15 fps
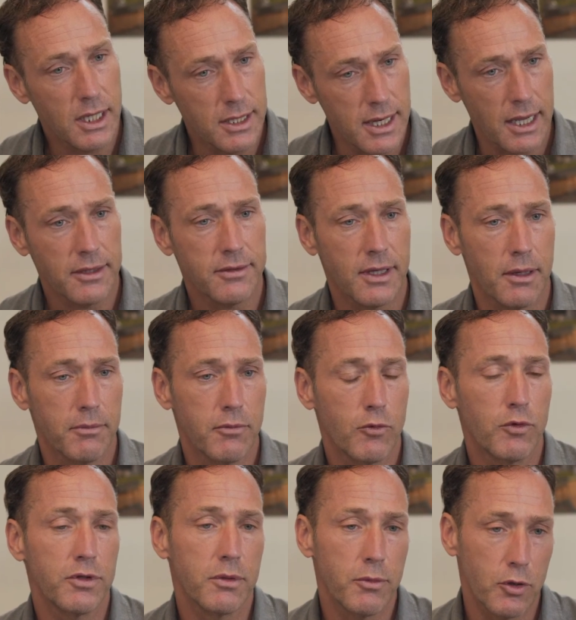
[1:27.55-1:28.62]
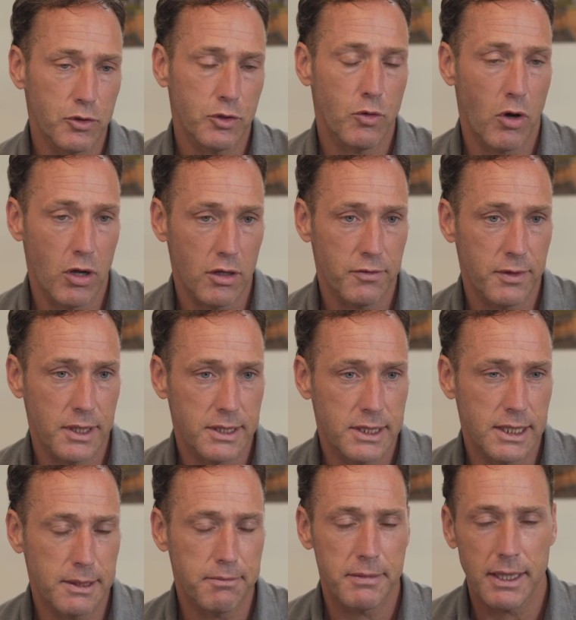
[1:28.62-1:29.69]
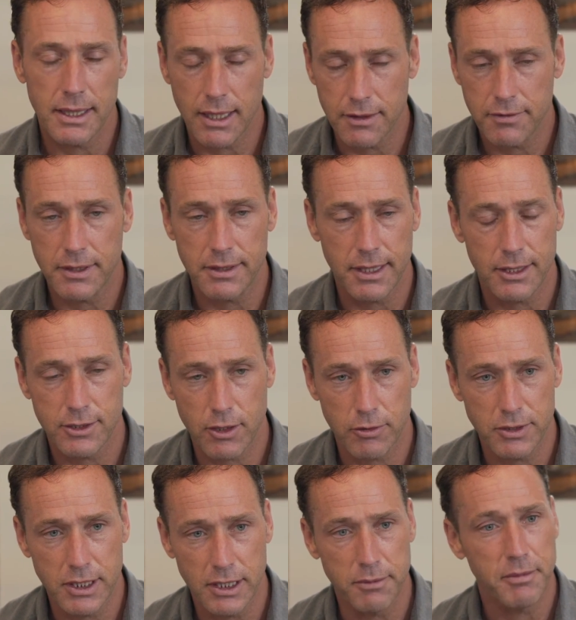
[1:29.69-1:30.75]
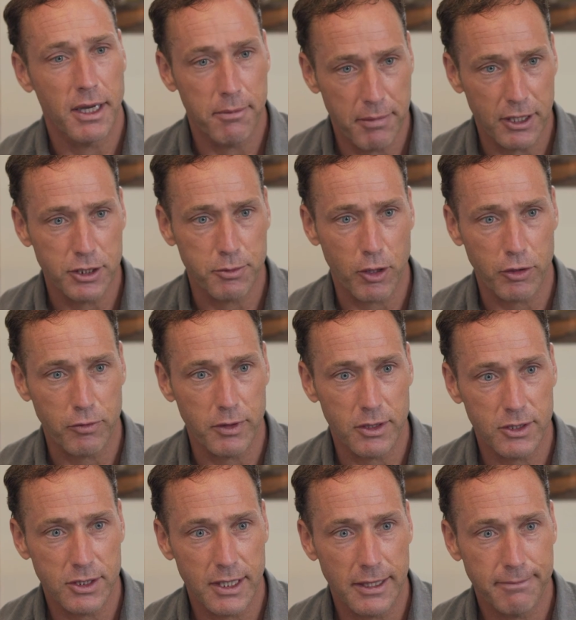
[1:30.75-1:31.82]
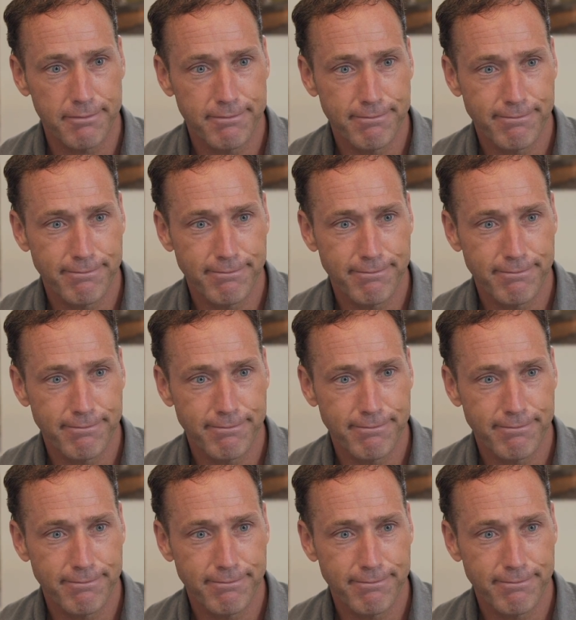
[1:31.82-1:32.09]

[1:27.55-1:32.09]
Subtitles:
Connect them with the most qualified team. And I think that's our team at Benchmark Real Estate.